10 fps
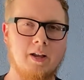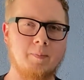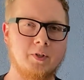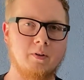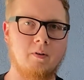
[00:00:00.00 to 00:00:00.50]

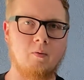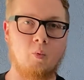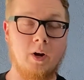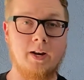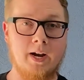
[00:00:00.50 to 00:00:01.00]
episode
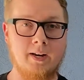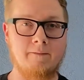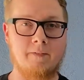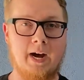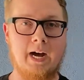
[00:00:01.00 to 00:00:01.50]

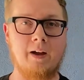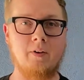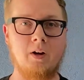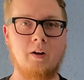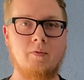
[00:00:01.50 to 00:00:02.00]
195
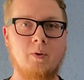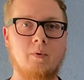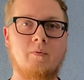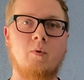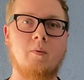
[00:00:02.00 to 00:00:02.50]
of the
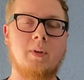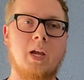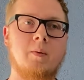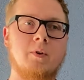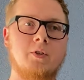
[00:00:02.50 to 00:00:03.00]
Reformed
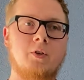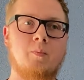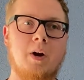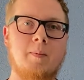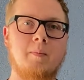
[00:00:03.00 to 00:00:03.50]
Gamers, you
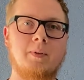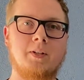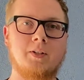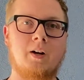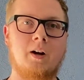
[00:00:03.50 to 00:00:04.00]
probably
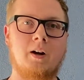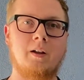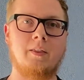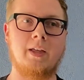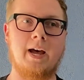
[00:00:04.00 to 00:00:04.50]

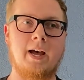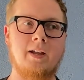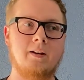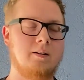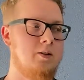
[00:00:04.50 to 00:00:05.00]
saw
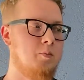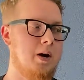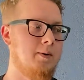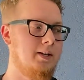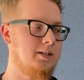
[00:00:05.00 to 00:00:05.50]
that you
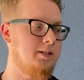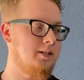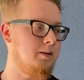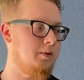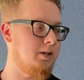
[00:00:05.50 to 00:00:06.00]
probably didn't
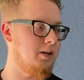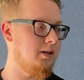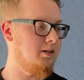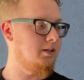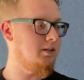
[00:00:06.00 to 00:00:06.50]
see,
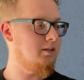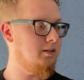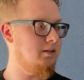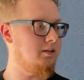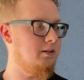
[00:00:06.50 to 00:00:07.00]

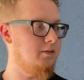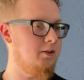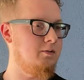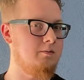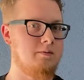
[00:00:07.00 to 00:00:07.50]
because if
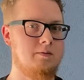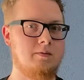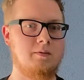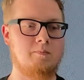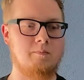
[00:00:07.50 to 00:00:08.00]
you
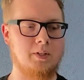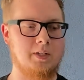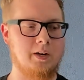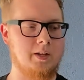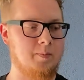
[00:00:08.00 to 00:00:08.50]
missed
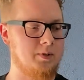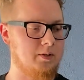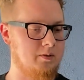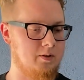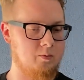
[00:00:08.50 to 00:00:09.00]
out on the
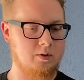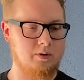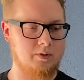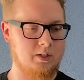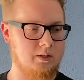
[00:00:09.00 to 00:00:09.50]
episode, you wouldn't
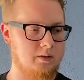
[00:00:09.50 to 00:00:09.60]
have seen